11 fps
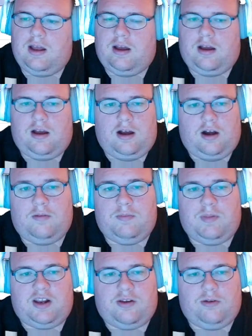But
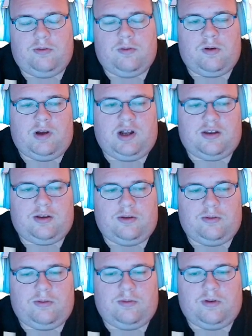I do want
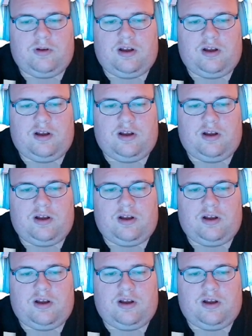to